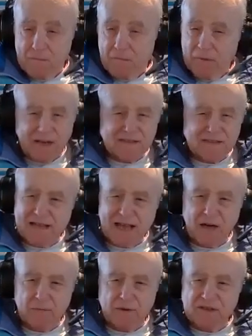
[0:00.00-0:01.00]
but isn't that
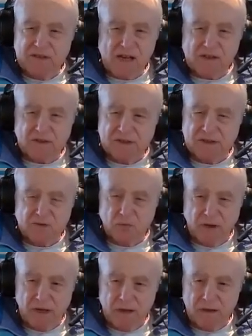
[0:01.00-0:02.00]
a rejection as
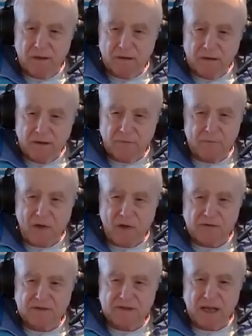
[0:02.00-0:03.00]
well? If
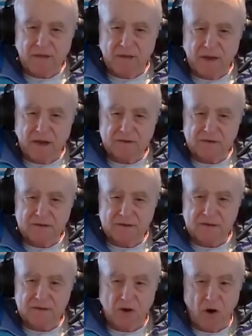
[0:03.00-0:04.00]
mother's not there, she's
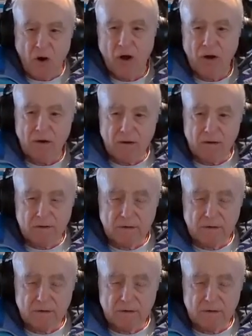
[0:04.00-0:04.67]
just gone.